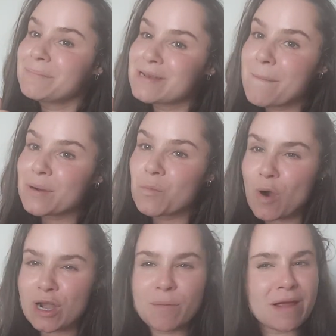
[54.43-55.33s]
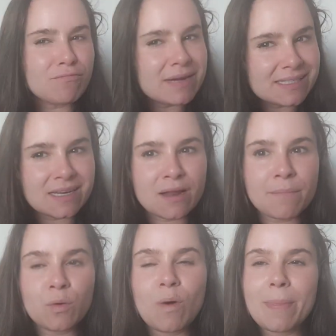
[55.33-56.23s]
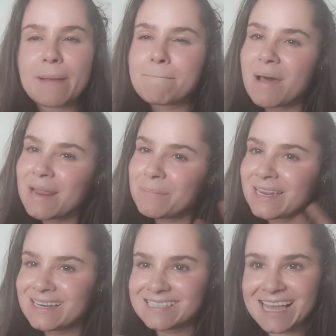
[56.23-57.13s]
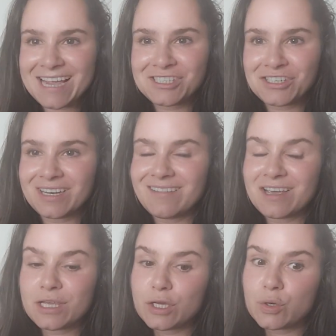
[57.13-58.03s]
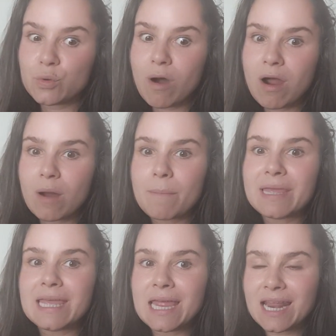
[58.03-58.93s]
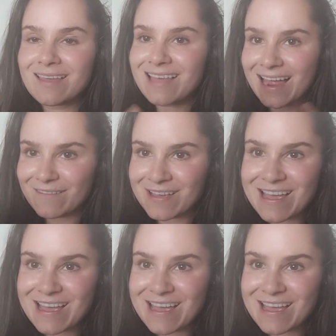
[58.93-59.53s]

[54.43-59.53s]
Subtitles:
number one, or my reason number one, that might be an indication that you are beginning that